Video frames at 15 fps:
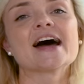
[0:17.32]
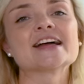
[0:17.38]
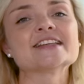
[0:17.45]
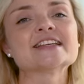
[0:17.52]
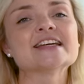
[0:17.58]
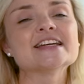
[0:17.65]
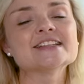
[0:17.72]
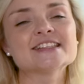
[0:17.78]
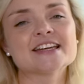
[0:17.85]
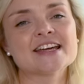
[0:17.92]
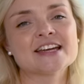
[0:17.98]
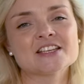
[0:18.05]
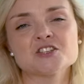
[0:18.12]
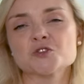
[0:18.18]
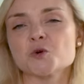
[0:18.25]
and he's
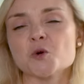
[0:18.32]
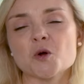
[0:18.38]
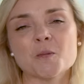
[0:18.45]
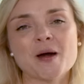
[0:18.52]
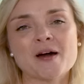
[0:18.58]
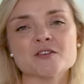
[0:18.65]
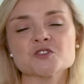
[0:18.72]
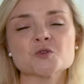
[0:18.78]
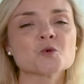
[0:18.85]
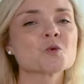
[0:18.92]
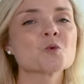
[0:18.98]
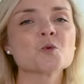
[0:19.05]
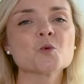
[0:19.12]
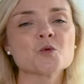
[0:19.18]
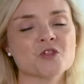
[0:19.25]
here to talk about
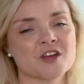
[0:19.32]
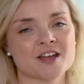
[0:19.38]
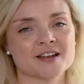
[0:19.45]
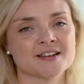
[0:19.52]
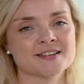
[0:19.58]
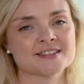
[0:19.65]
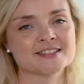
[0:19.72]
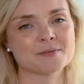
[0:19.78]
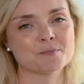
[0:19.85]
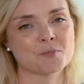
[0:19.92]
all things